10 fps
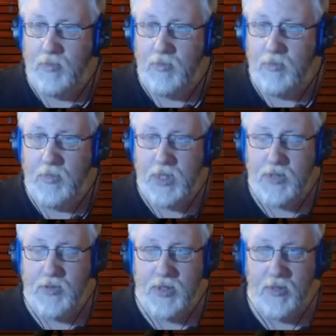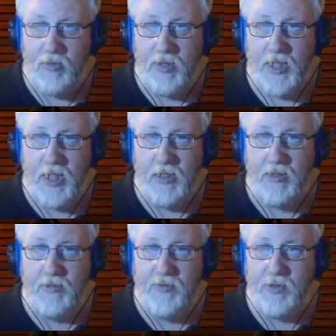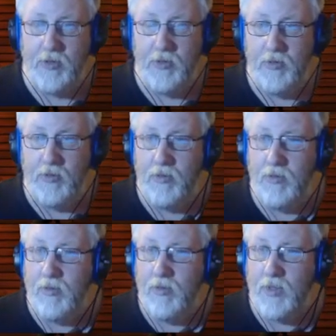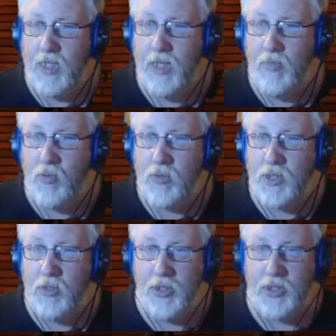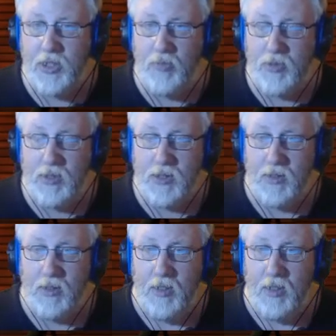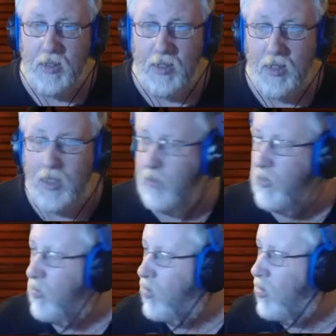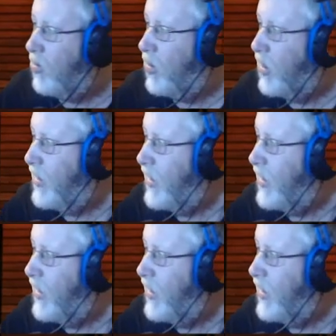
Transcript: This was an alternative to 10 ball Scotch doubles. We will call it a night,